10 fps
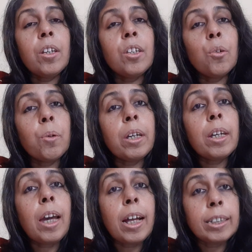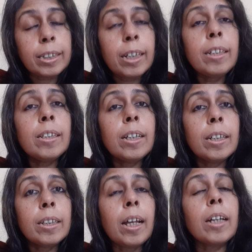UAE has said
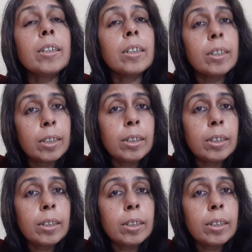that